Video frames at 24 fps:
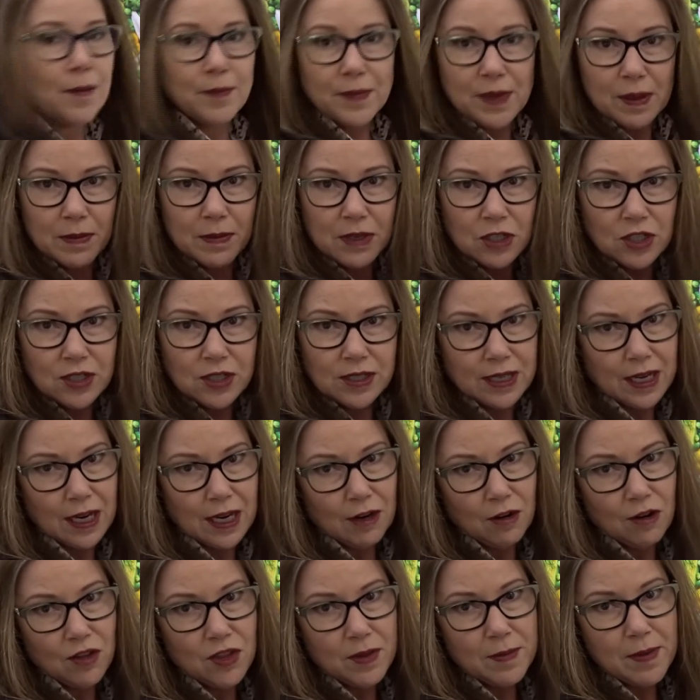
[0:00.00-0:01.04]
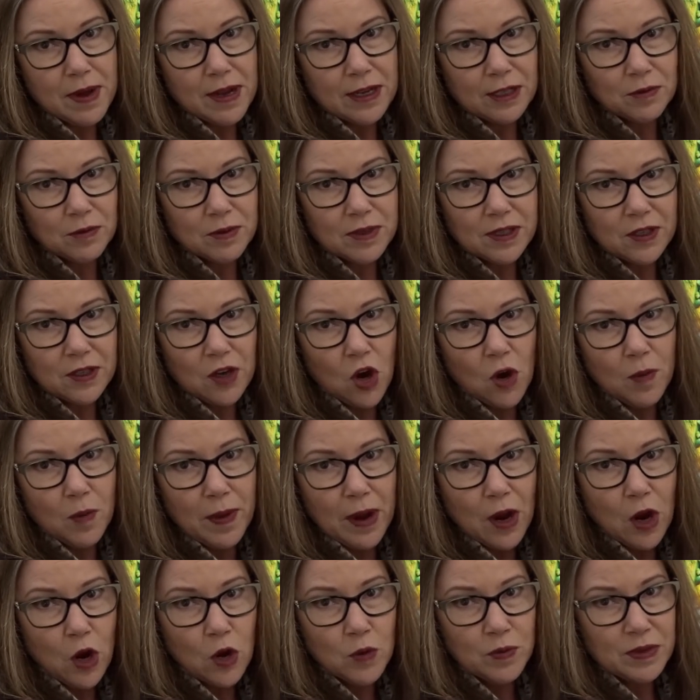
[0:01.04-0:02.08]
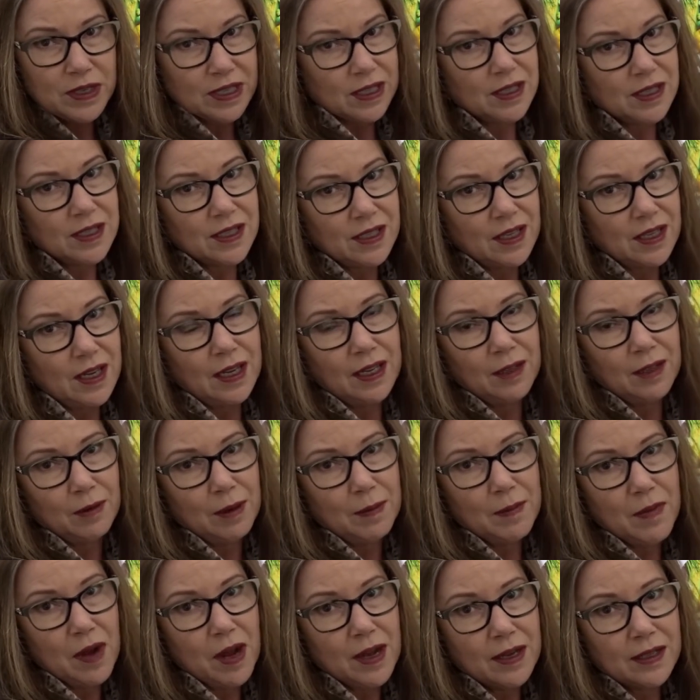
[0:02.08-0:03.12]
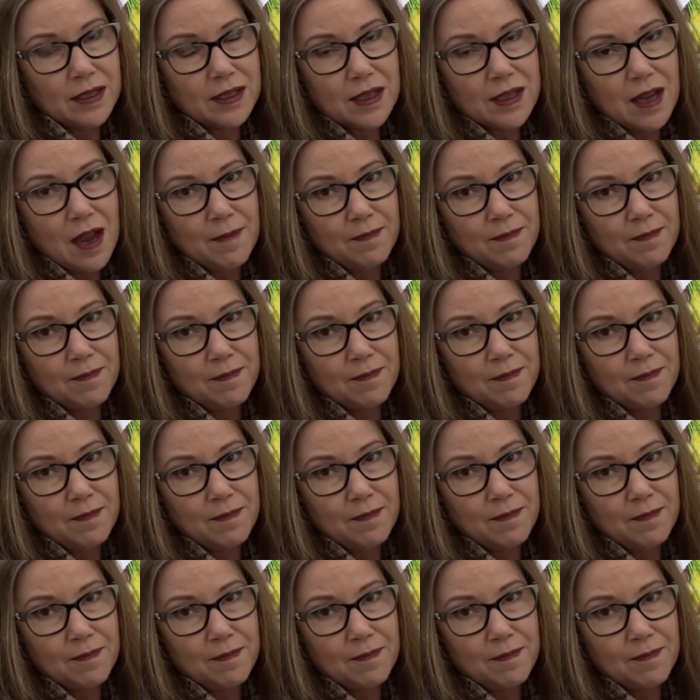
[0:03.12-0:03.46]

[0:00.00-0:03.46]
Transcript: images here on the microscope. I hope you can see. We might